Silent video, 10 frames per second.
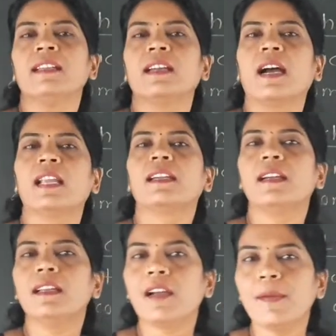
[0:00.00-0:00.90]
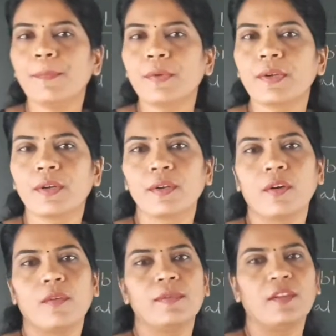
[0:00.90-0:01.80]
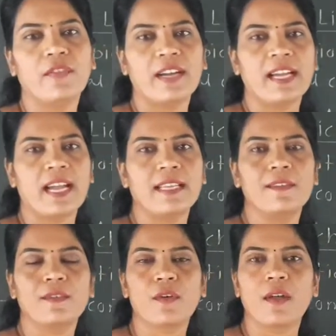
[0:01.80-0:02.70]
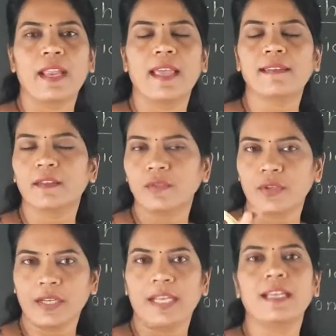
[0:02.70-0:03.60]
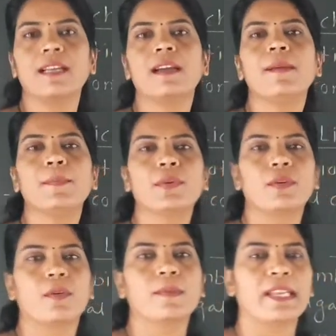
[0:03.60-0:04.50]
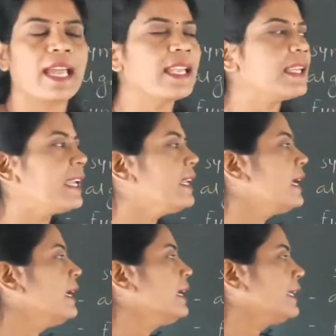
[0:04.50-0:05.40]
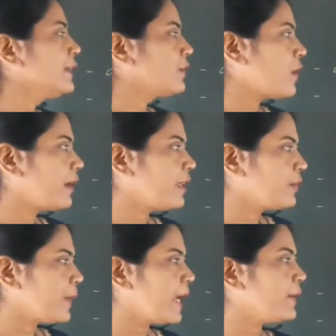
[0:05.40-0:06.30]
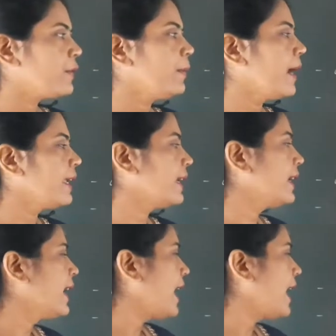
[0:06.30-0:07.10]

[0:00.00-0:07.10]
The algal component of the fungi is called as, algal component of the lichen is called as phycobiome,